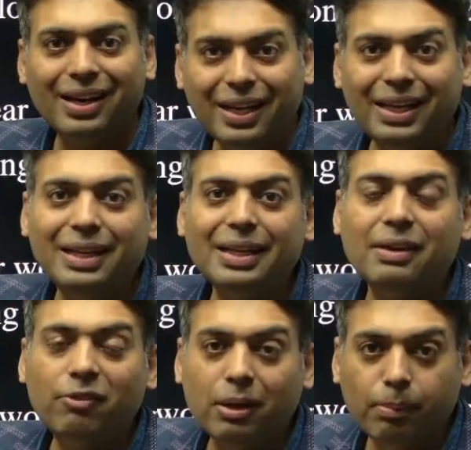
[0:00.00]
learning
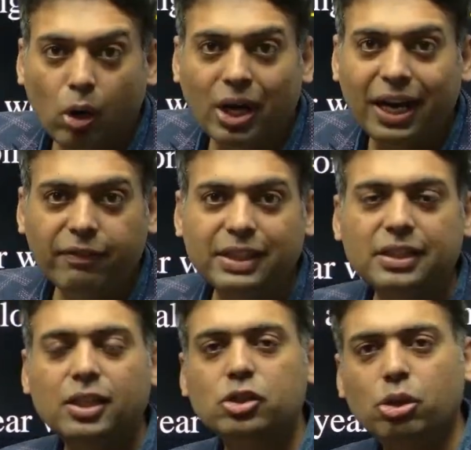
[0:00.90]
one more
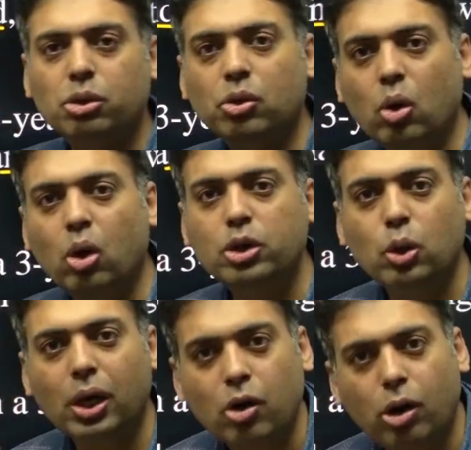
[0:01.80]
language, so you know
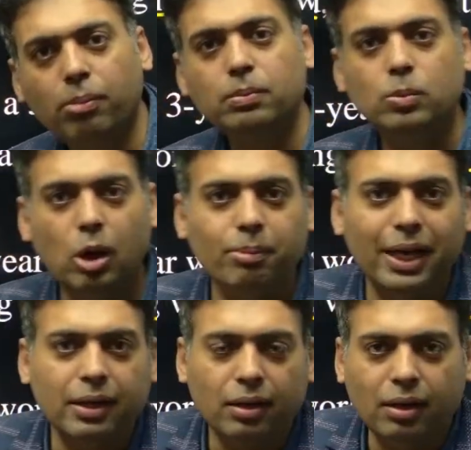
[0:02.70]
your home
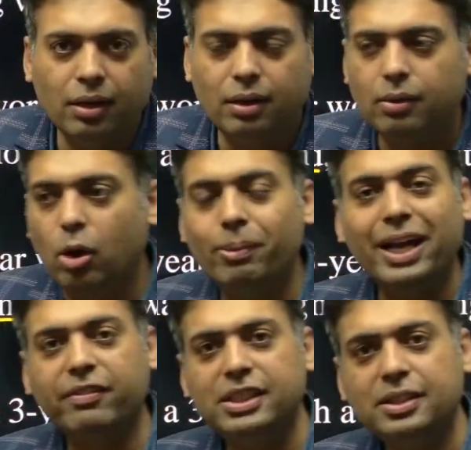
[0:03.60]

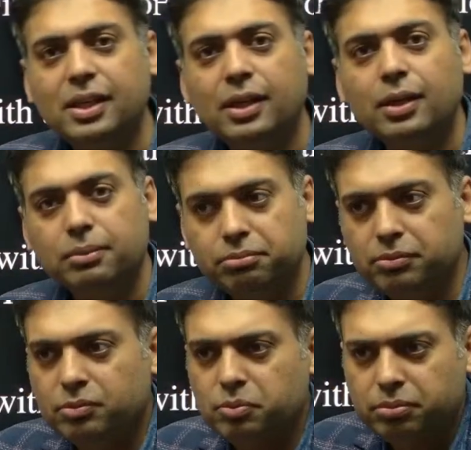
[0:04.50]
language.
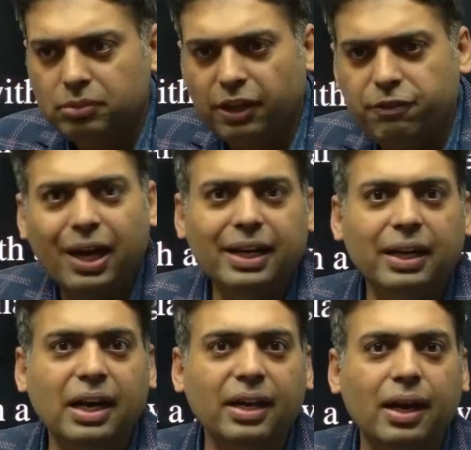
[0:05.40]
If you are
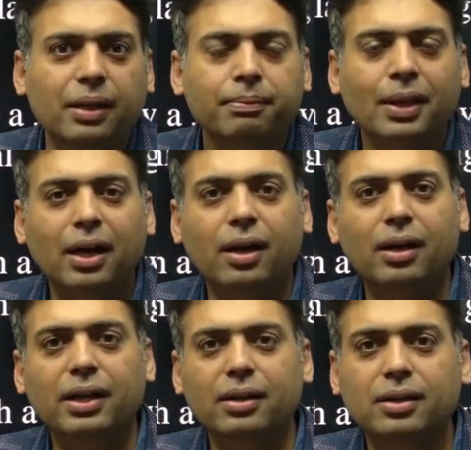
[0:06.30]
in India,
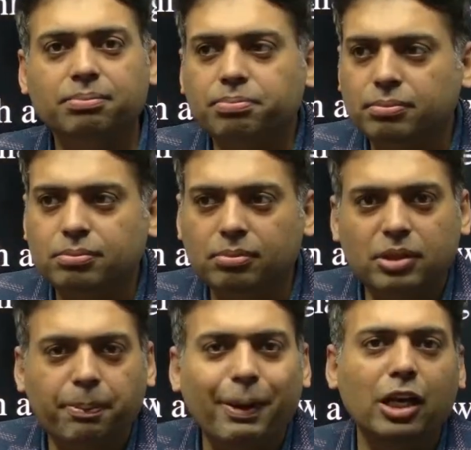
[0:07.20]

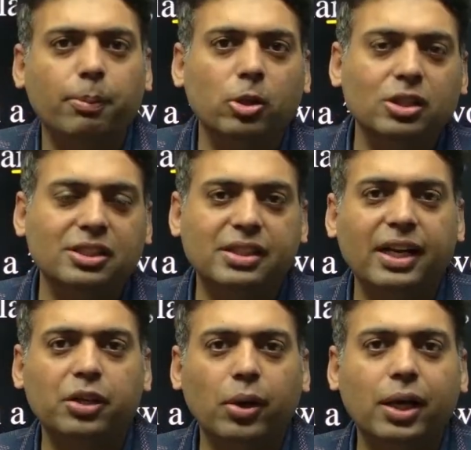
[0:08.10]
depending upon the
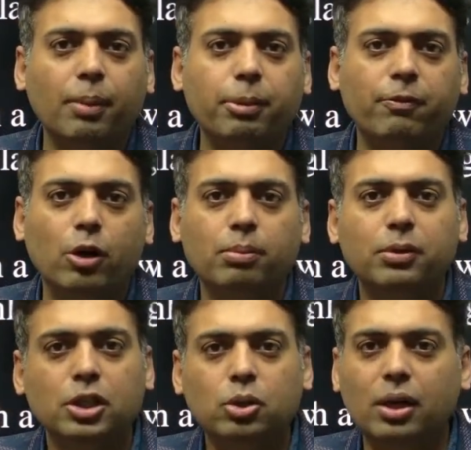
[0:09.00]
state you are coming
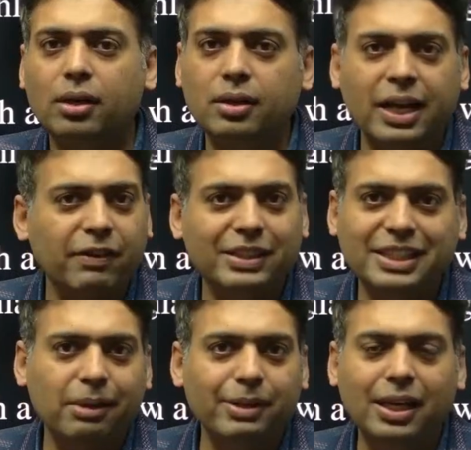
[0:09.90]
from, your
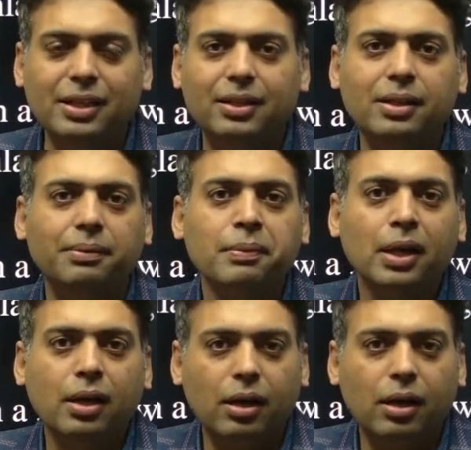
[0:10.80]
language can be anything.